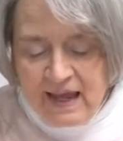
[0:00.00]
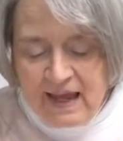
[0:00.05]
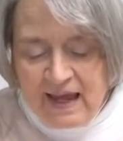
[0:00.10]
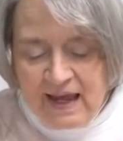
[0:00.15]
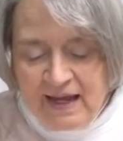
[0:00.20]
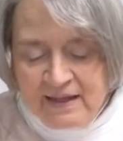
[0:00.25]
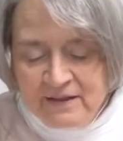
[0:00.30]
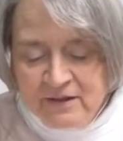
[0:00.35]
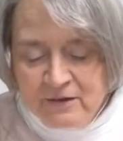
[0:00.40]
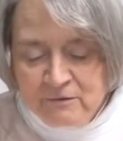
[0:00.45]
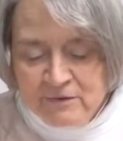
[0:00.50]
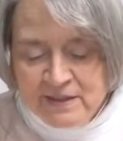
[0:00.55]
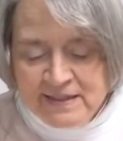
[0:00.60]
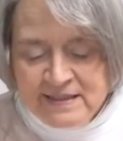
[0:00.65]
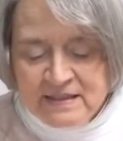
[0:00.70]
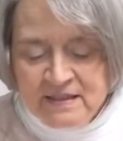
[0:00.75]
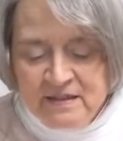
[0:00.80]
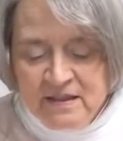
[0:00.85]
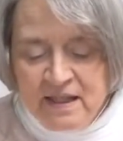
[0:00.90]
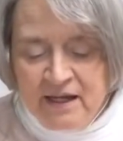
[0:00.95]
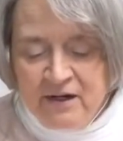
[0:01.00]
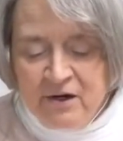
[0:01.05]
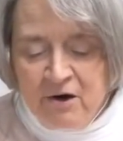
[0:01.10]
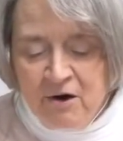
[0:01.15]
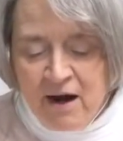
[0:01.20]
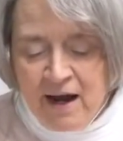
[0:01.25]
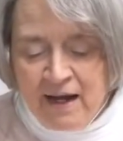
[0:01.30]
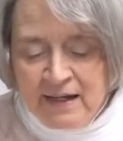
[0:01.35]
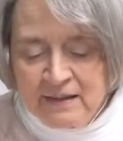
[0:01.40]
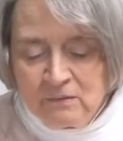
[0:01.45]
And the reason they
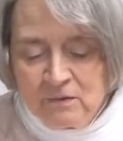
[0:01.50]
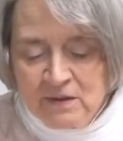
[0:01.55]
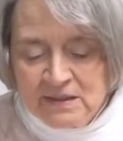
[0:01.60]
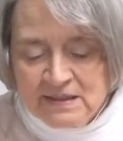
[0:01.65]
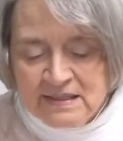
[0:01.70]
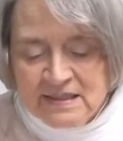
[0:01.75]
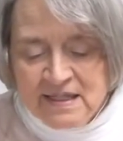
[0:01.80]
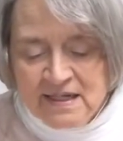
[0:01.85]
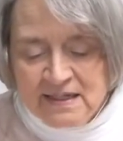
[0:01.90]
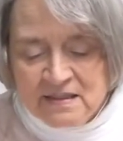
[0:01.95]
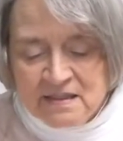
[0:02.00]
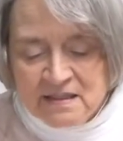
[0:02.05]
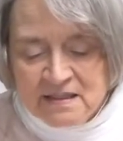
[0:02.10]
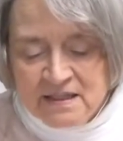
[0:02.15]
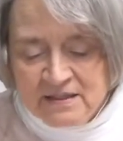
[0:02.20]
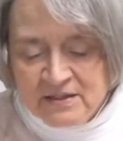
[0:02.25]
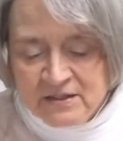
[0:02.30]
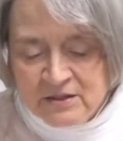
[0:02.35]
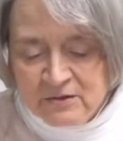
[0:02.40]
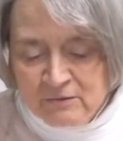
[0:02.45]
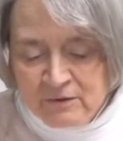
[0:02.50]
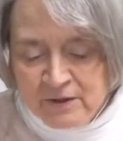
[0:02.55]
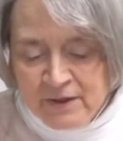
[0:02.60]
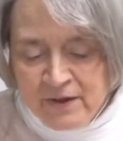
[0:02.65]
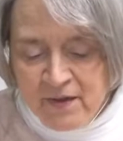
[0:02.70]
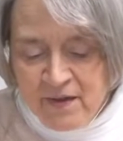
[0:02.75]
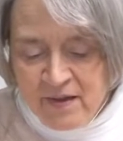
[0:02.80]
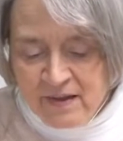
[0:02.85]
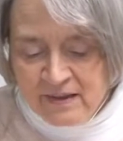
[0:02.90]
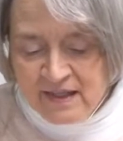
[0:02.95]
cried was that
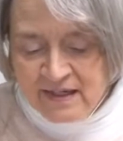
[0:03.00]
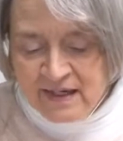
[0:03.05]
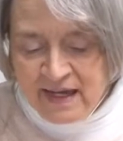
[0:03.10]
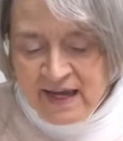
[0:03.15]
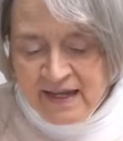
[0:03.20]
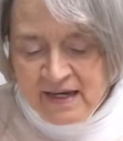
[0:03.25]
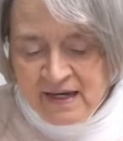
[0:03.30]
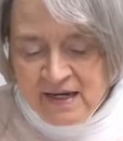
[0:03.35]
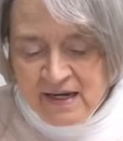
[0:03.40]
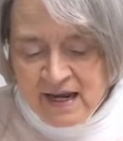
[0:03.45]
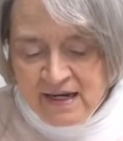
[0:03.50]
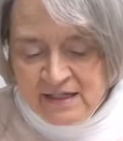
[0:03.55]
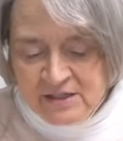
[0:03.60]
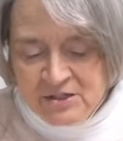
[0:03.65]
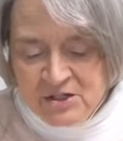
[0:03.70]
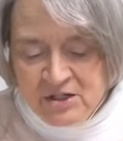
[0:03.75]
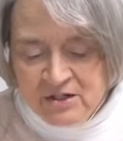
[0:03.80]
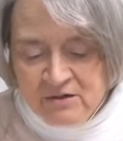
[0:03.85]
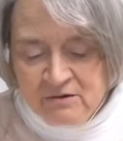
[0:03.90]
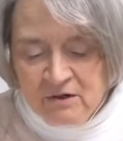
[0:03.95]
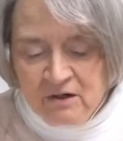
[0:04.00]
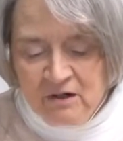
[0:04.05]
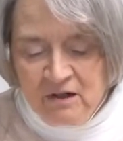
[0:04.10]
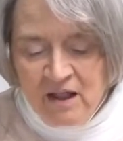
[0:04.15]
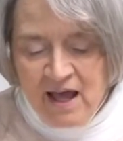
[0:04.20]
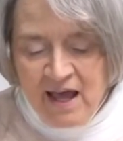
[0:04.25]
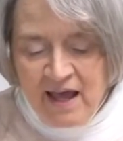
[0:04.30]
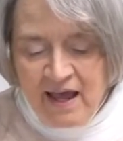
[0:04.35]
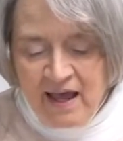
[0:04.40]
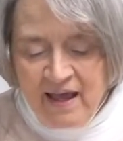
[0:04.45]
Sisera, the Canaanite general,
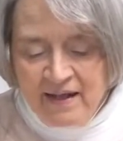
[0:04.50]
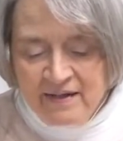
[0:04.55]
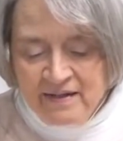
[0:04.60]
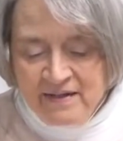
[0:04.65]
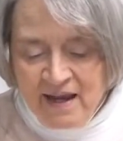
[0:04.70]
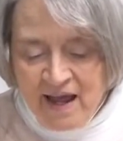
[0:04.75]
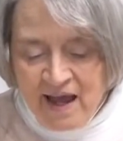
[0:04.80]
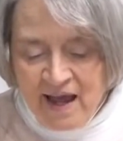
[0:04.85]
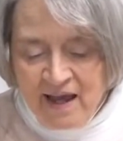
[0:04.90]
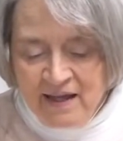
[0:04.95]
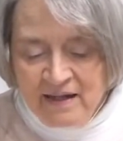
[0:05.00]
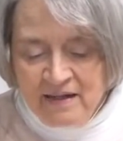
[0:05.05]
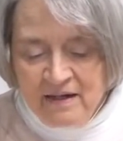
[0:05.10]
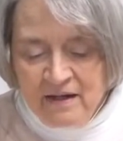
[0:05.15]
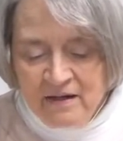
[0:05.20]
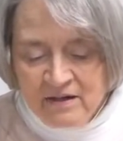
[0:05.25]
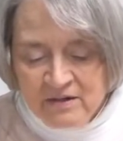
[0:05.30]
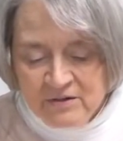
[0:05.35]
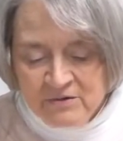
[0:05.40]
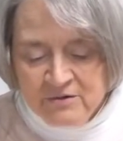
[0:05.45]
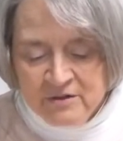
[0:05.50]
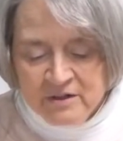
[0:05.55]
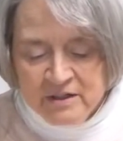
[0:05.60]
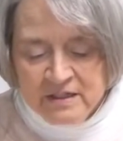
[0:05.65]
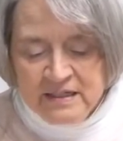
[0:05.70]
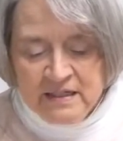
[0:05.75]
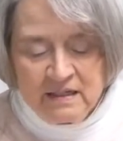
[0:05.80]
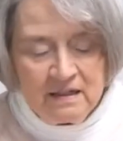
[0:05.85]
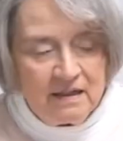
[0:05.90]
had 900